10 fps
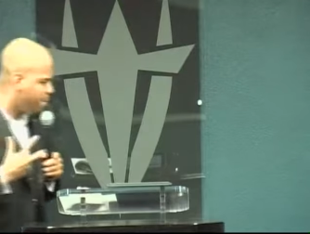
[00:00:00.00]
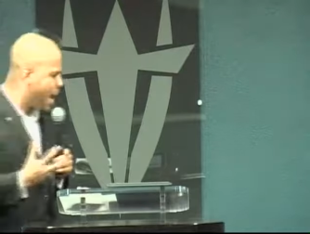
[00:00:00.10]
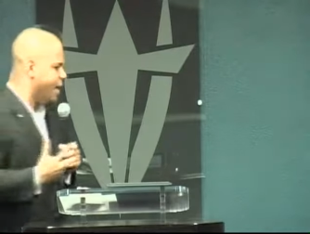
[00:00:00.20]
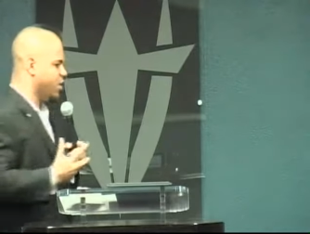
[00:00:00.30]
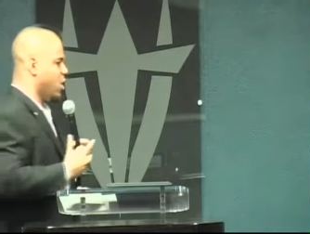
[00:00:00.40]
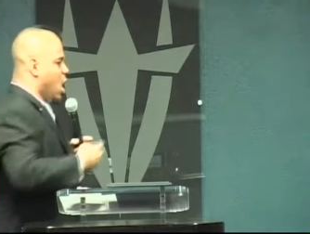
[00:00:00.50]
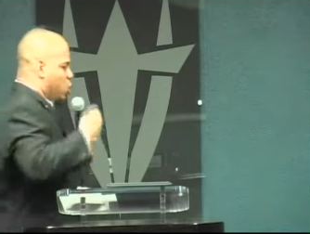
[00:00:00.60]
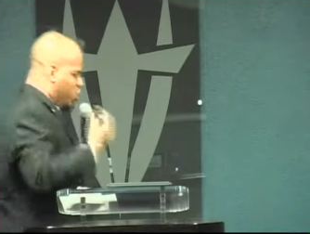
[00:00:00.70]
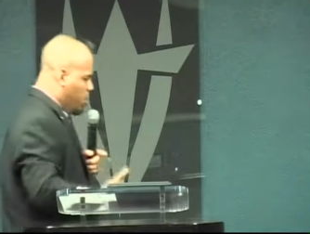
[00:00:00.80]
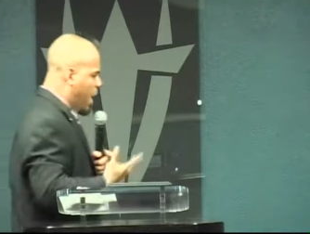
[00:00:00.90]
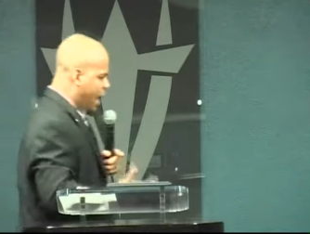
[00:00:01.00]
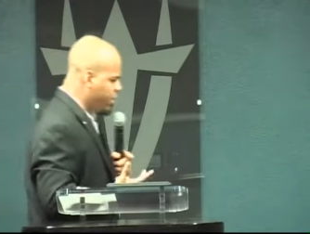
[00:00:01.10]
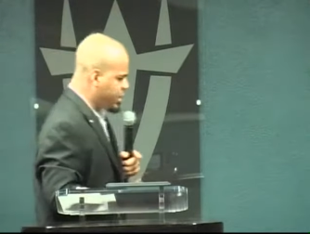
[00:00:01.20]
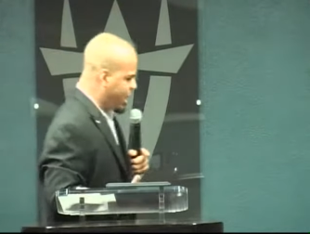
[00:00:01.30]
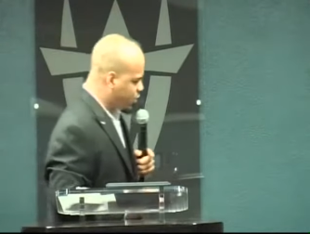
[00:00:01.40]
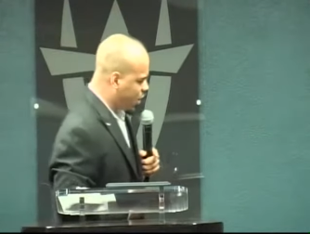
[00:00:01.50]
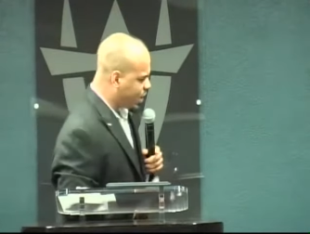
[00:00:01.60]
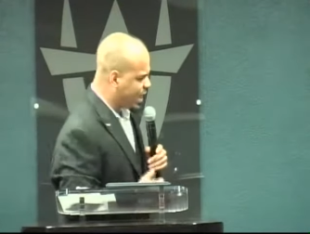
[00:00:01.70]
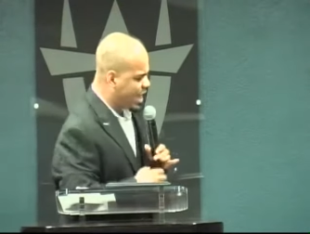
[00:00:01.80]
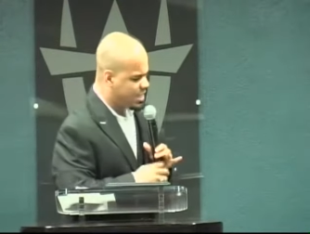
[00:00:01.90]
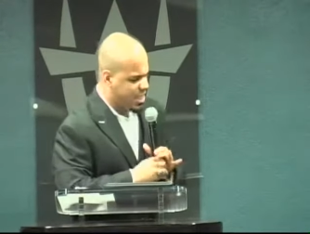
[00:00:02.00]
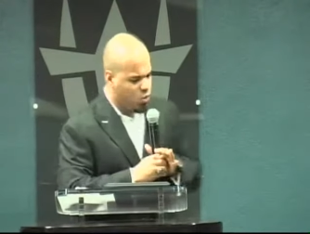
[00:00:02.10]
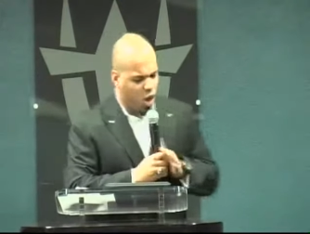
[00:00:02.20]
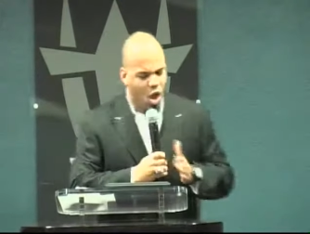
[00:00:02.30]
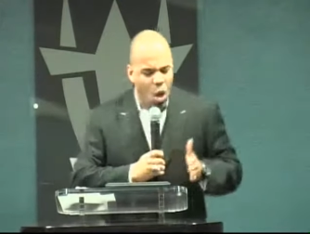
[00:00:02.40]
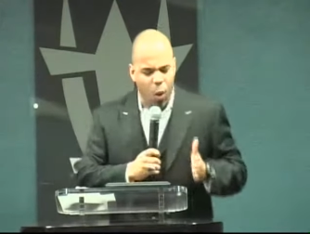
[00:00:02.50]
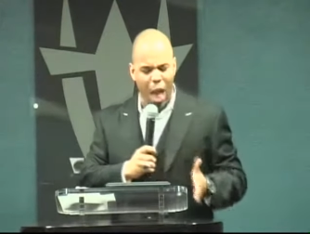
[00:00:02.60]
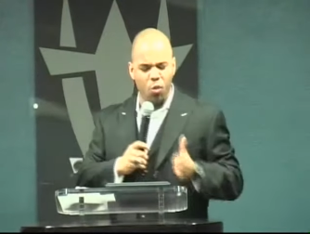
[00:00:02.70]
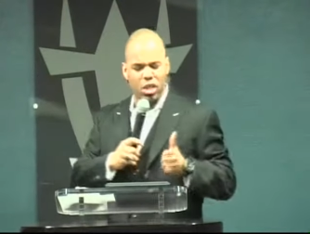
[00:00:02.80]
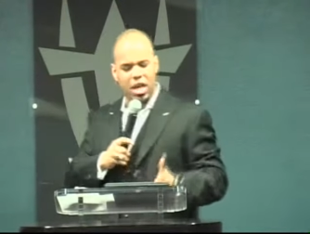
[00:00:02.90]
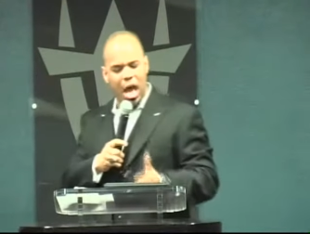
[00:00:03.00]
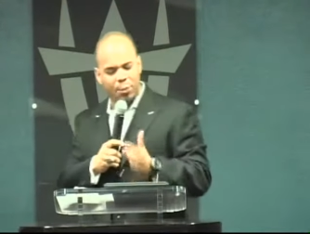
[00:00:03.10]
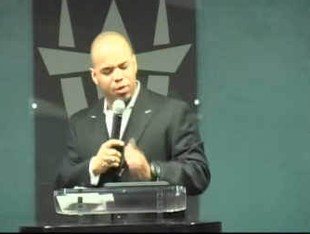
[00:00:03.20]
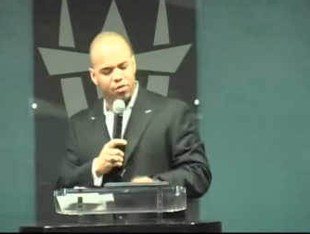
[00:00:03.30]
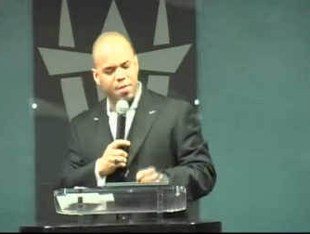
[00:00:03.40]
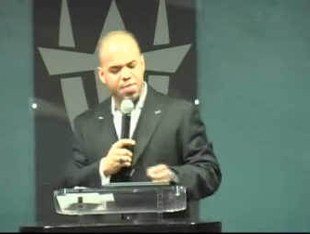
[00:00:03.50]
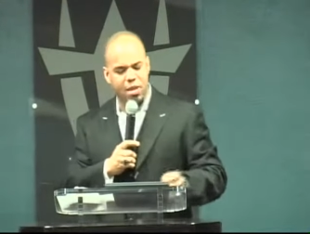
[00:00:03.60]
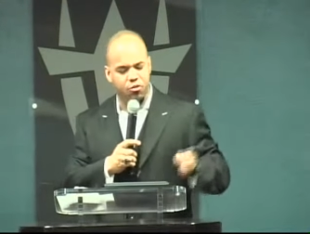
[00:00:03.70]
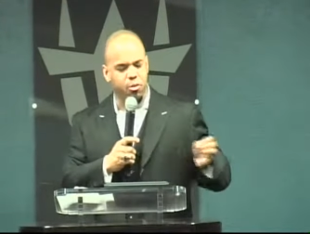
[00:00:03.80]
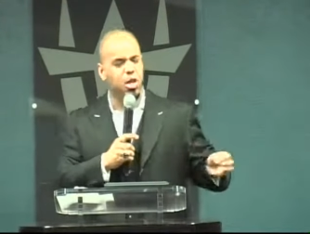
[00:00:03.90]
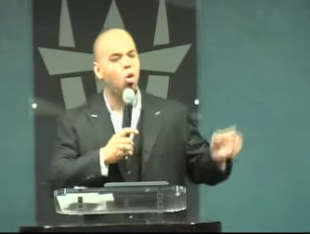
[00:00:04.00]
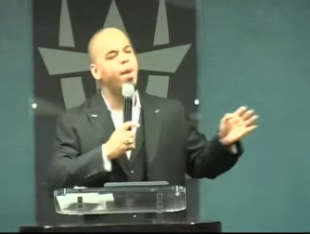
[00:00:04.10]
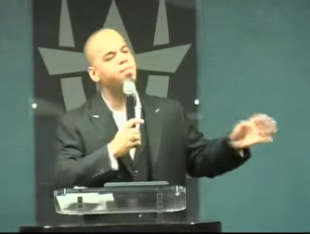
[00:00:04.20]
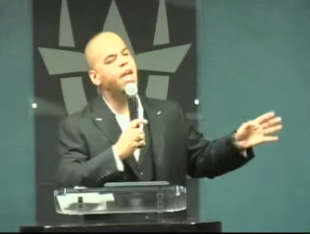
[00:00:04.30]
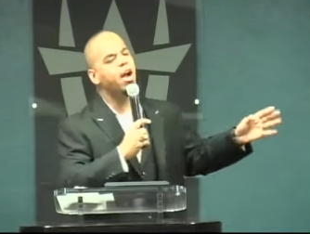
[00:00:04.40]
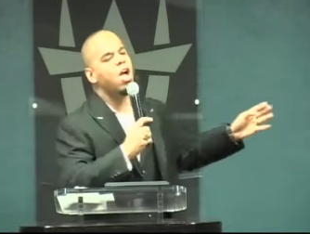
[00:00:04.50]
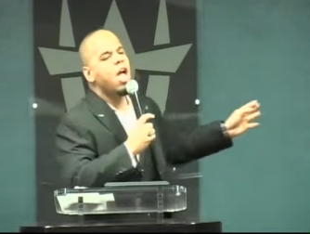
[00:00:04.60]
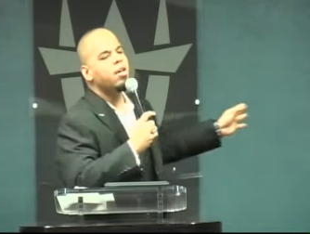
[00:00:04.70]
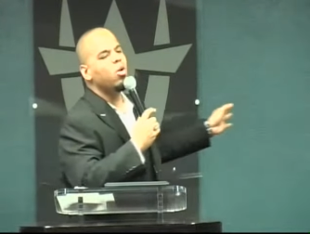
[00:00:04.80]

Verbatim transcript: Minor, modern day Turkey, and I said, well, why would God prevent them from going there and